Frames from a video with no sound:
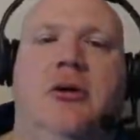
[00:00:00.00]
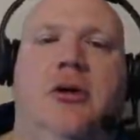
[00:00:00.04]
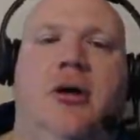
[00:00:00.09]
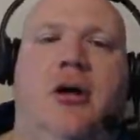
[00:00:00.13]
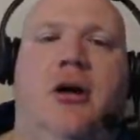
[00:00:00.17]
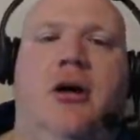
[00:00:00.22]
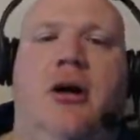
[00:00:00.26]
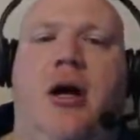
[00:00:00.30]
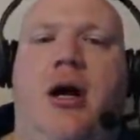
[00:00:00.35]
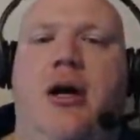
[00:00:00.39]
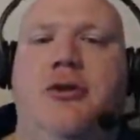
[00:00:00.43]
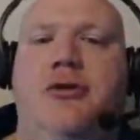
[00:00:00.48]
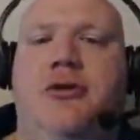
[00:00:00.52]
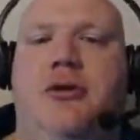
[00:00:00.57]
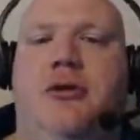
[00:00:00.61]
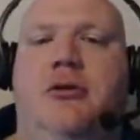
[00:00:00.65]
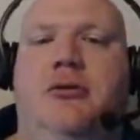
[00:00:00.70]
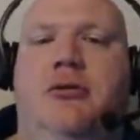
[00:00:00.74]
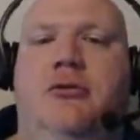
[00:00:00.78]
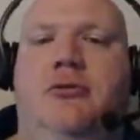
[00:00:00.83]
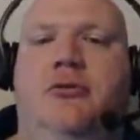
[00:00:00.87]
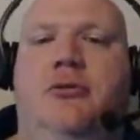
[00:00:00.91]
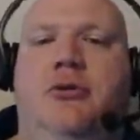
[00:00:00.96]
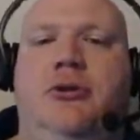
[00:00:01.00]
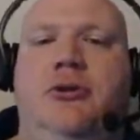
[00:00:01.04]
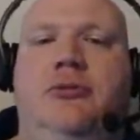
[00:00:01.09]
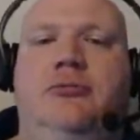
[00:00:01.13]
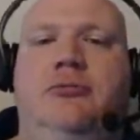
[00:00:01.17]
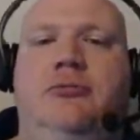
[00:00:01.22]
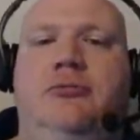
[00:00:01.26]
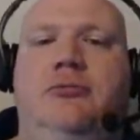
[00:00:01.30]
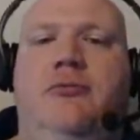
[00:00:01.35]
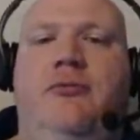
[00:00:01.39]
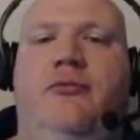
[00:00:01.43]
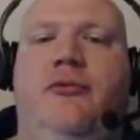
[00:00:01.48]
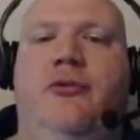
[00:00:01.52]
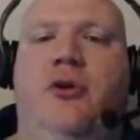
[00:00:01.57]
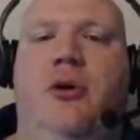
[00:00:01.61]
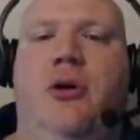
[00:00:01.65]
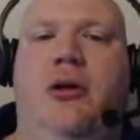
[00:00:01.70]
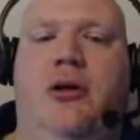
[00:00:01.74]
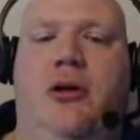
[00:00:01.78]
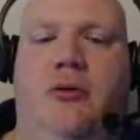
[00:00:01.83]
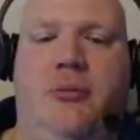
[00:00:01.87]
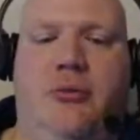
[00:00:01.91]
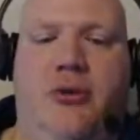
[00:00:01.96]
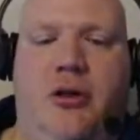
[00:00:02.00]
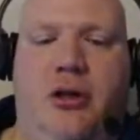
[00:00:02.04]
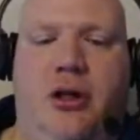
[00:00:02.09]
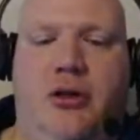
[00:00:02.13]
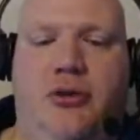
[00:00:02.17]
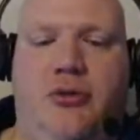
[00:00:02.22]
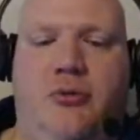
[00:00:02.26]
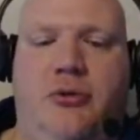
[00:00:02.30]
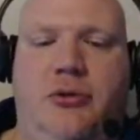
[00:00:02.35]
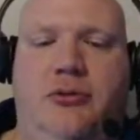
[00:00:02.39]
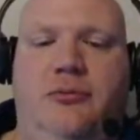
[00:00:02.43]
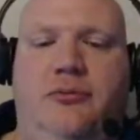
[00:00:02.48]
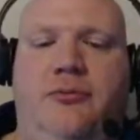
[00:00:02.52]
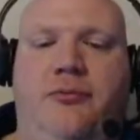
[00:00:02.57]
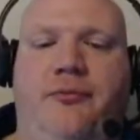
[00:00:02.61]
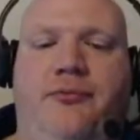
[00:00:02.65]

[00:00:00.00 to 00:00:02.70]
Alright, so 1, go ahead and go up the next one.